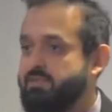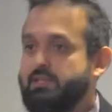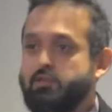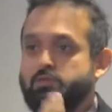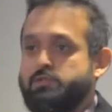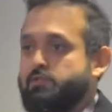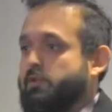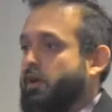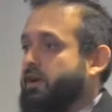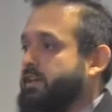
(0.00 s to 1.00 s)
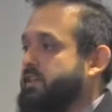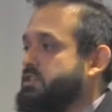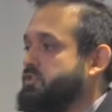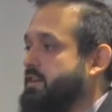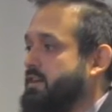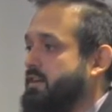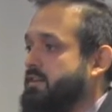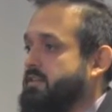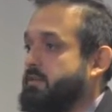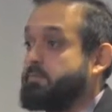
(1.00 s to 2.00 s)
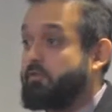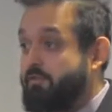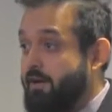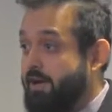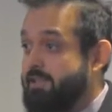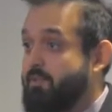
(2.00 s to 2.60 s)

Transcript: When users were logging into their profile,